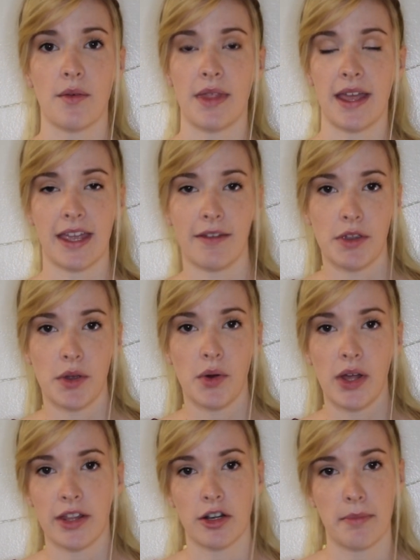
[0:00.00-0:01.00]
They give you
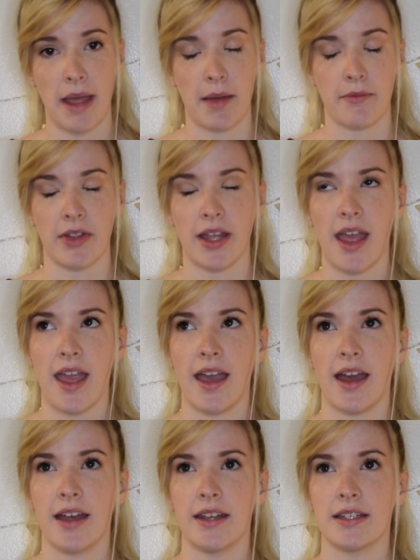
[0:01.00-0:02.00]
a little pamphlet,
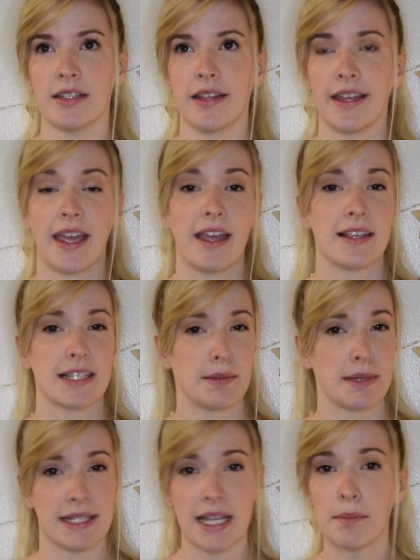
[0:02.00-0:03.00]
and like
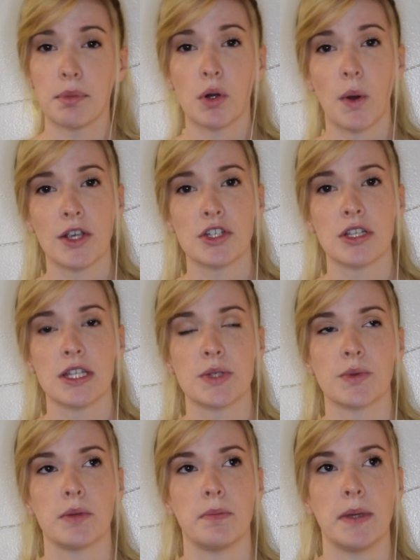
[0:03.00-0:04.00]
some example
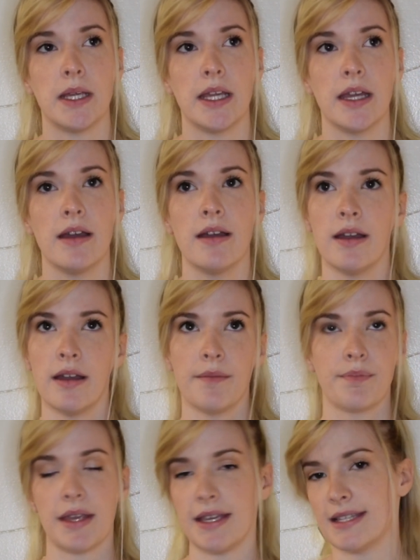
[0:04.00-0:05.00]
questions would be,
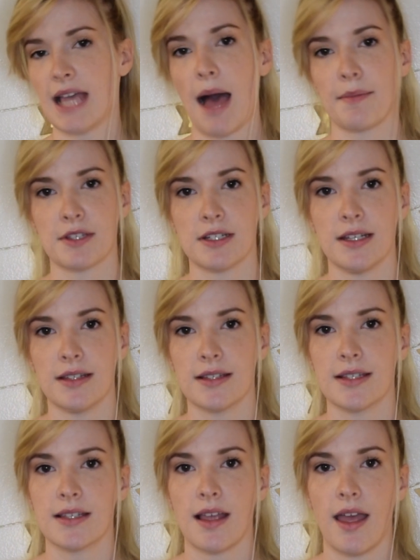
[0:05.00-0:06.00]
is
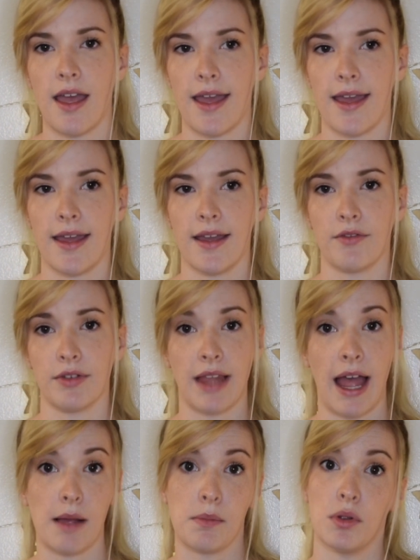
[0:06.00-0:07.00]
abstinence a
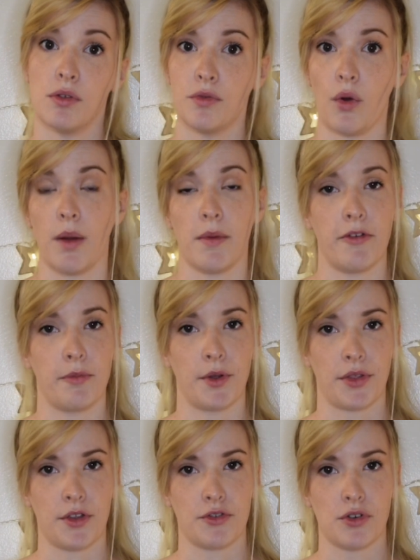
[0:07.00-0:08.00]
reliable form of
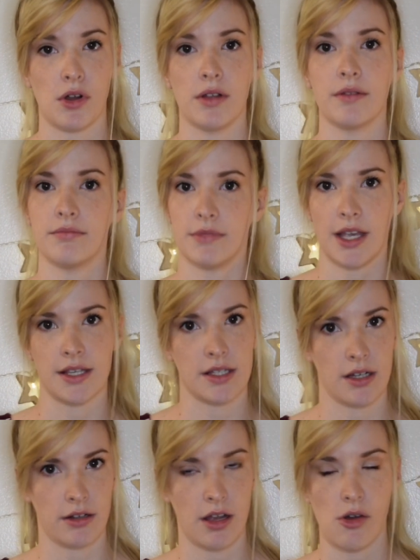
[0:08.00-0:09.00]
birth control?
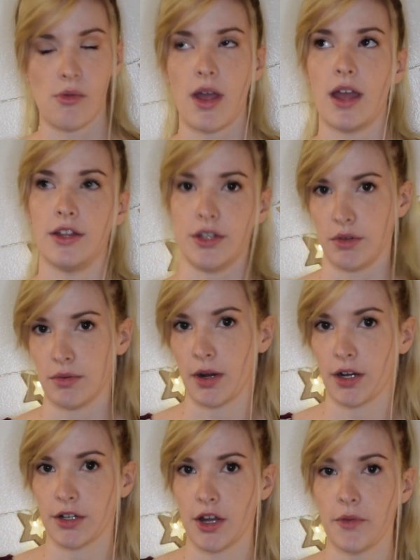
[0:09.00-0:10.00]
Yes or no? And you would
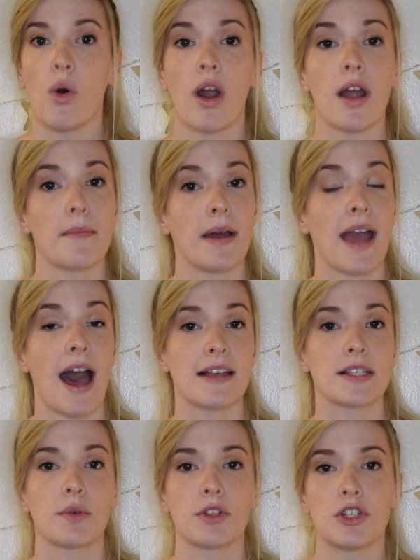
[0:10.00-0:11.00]
mark no. Or it might
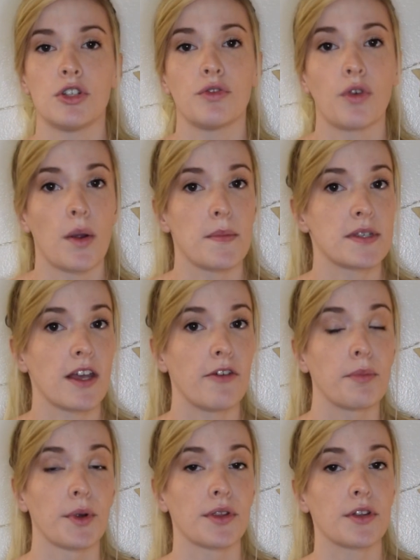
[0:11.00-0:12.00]
ask, which 2 forms
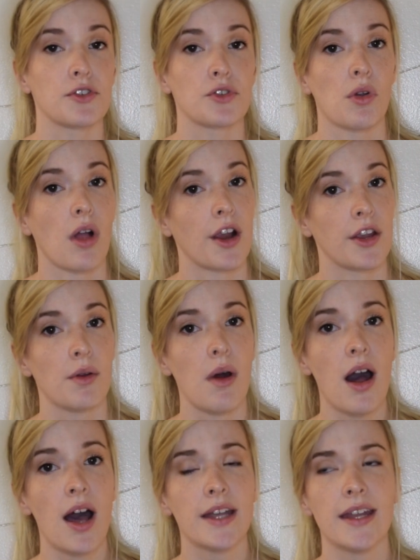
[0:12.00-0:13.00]
of birth control are you
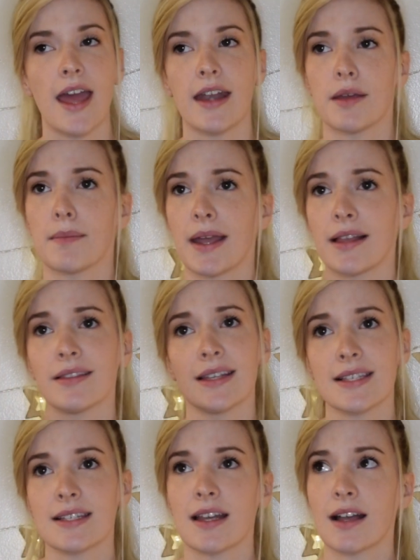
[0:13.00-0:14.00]
on? And it might
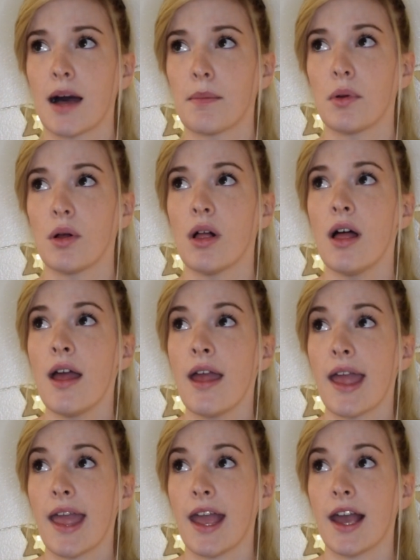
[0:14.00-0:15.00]
list a couple,
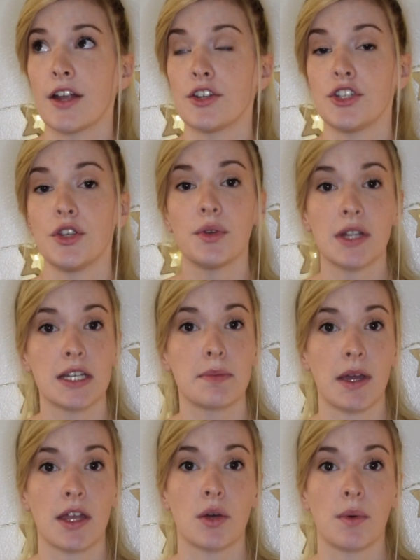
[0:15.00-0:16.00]
and you need to
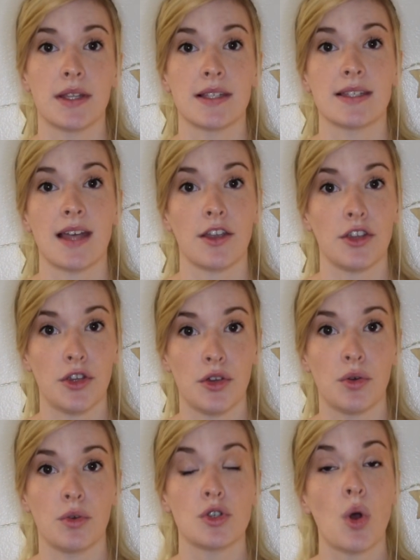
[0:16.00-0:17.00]
pick the ones that
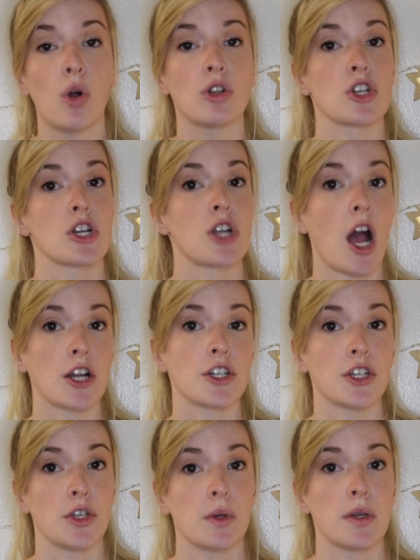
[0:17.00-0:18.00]
you told your
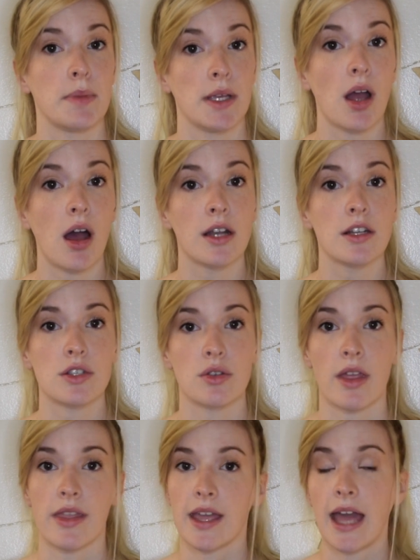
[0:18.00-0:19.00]
doctor you would be on so
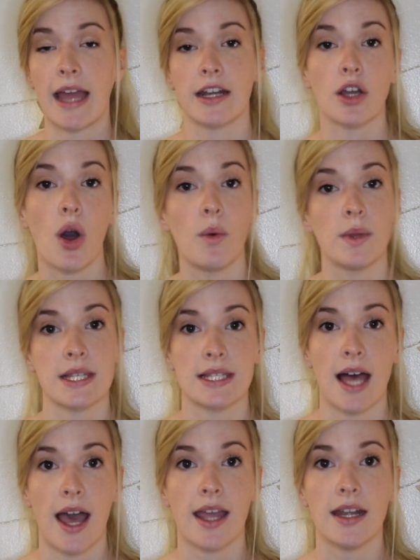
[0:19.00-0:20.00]
that they kind of
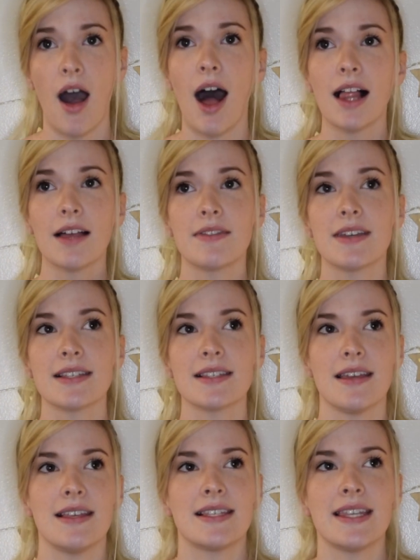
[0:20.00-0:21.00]
coincide. All of
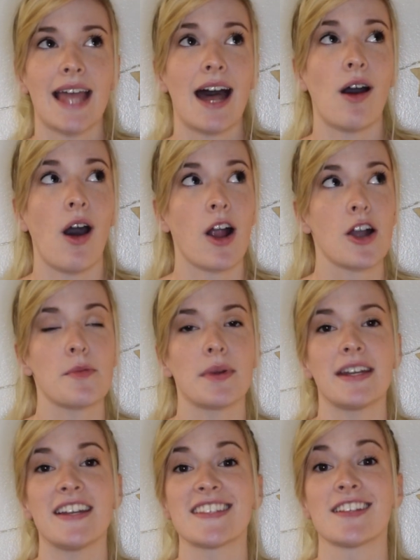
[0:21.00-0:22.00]
this isn't that hard,
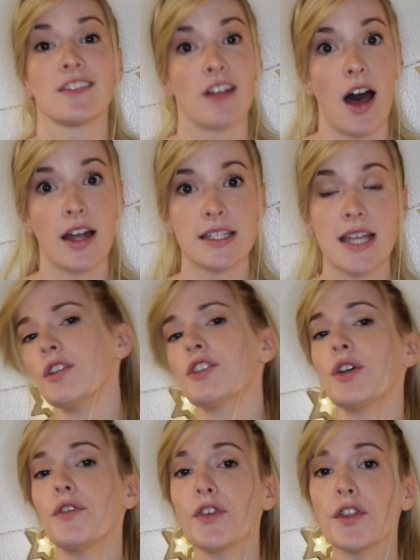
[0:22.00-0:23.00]
but it is a lot.
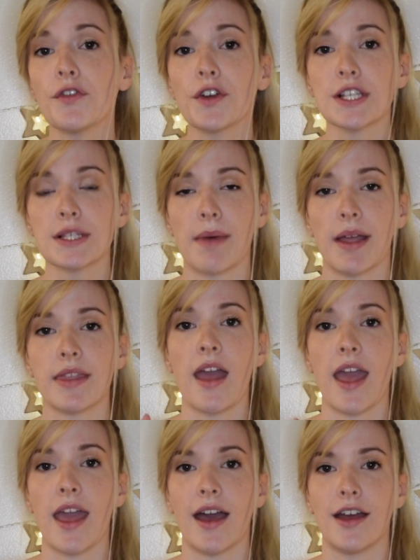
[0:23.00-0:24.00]
So for the first month,
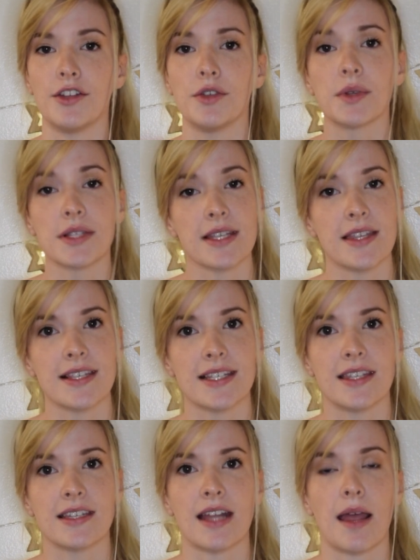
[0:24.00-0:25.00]
and you will see this
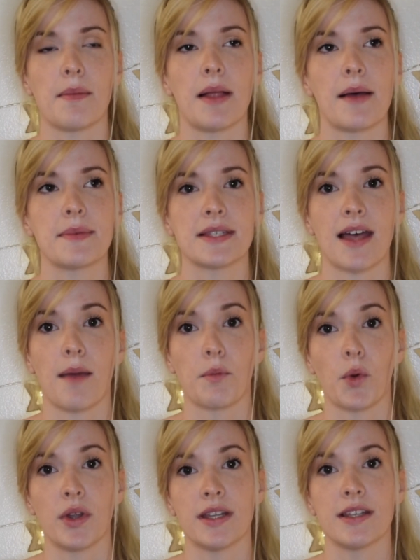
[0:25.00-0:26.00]
in the time-lapse that I'm
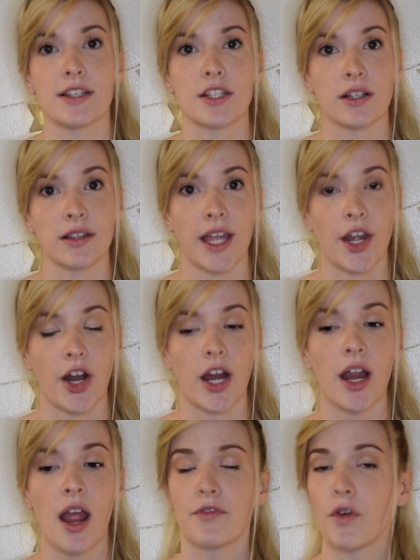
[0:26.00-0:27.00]
going to insert
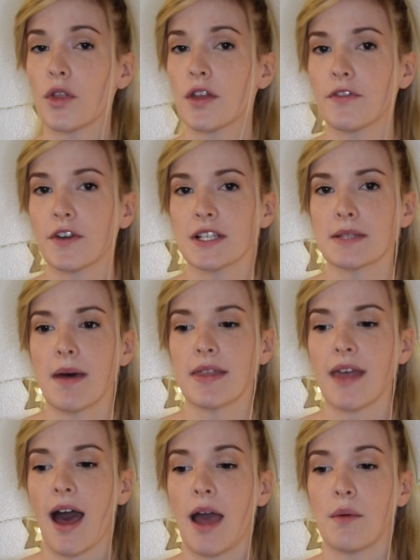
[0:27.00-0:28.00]
later, for the first
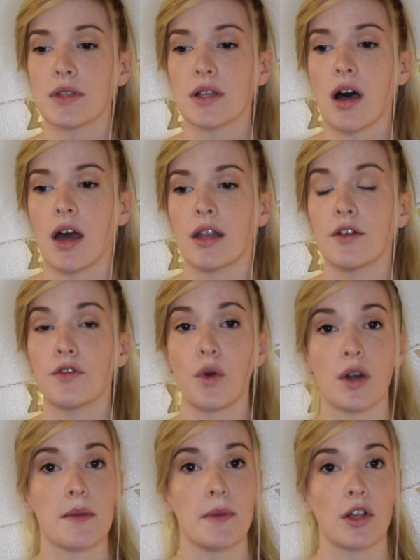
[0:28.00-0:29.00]
month I was on
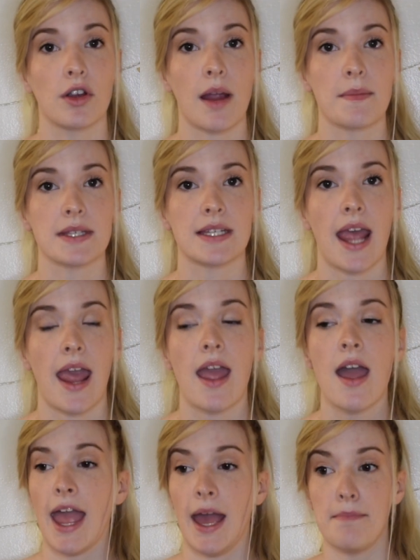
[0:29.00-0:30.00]
40 milligrams a day,
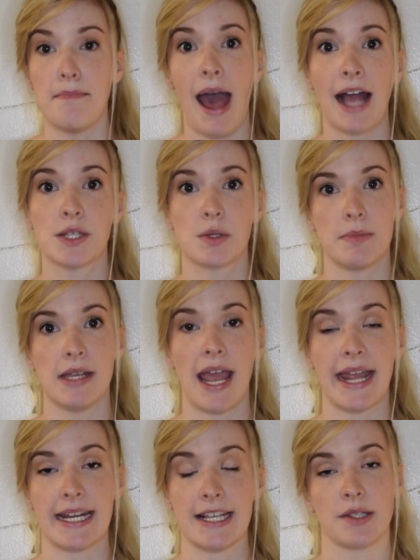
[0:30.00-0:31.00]
and max would be
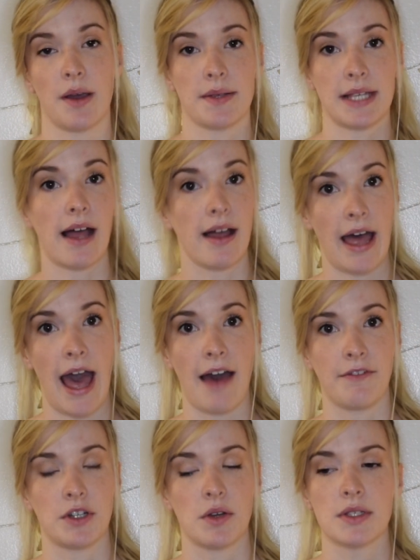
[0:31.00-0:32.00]
80, so I was at a
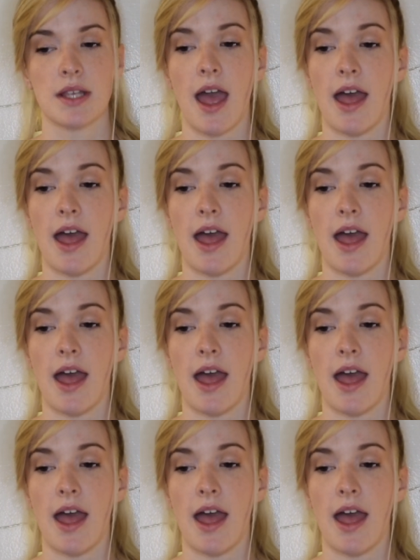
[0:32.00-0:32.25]
half dose.